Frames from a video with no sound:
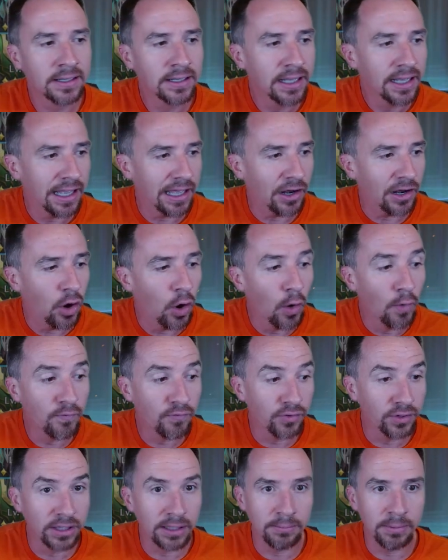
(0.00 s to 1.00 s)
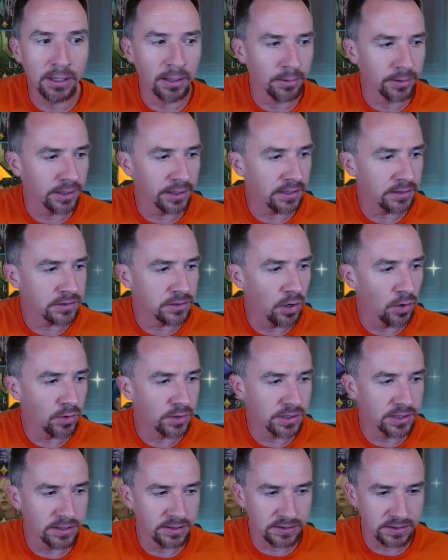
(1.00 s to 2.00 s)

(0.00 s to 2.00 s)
and hopefully be able to get Toktun's